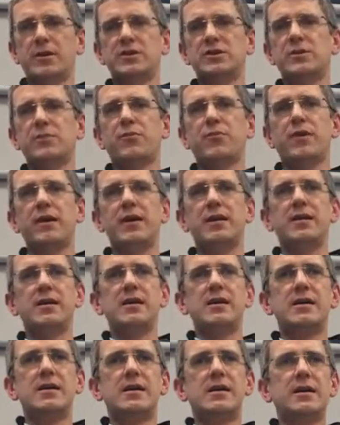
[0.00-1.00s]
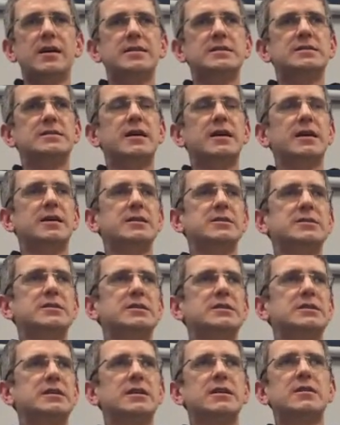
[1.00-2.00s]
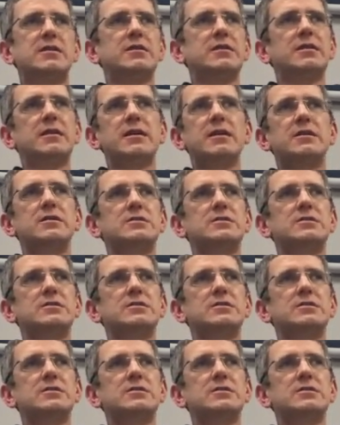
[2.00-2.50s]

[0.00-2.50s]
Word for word: and she prayed inside, and she said, God, thank